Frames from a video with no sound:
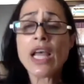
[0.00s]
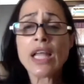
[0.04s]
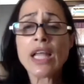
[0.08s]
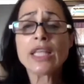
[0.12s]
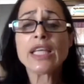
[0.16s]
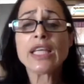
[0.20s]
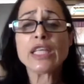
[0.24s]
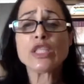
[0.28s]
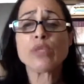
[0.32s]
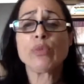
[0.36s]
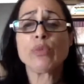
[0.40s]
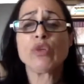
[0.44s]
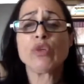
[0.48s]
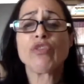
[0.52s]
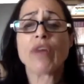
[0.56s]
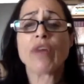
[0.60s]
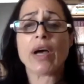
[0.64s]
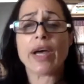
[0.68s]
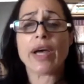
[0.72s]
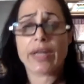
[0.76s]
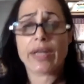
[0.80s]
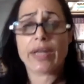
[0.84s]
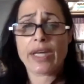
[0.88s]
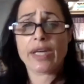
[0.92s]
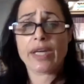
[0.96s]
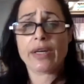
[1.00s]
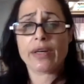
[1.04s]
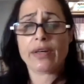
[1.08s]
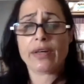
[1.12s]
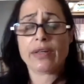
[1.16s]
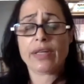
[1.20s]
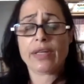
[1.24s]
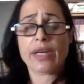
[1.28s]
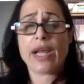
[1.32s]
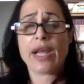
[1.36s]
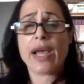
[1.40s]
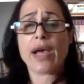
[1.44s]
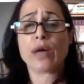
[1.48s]
Let's move on
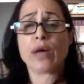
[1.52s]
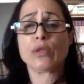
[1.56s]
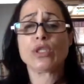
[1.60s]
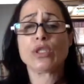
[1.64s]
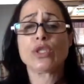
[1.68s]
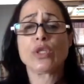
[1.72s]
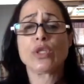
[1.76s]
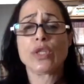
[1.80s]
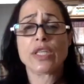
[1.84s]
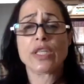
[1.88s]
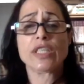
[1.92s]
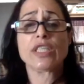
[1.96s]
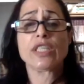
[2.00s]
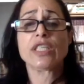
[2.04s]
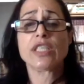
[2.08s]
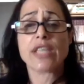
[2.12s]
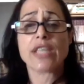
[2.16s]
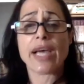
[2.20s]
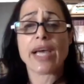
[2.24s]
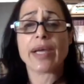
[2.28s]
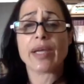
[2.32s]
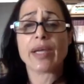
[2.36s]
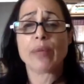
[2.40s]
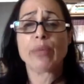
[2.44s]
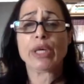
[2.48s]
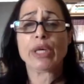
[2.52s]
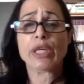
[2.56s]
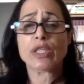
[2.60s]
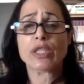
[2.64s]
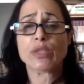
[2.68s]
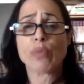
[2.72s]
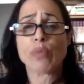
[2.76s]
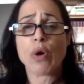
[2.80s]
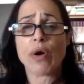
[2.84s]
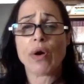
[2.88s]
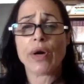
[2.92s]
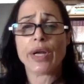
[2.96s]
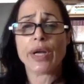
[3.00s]
here now to the second
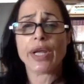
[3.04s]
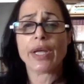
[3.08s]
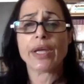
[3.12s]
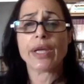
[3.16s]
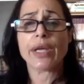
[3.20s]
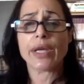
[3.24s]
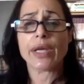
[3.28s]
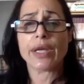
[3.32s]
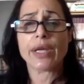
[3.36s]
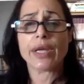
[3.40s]
biggest party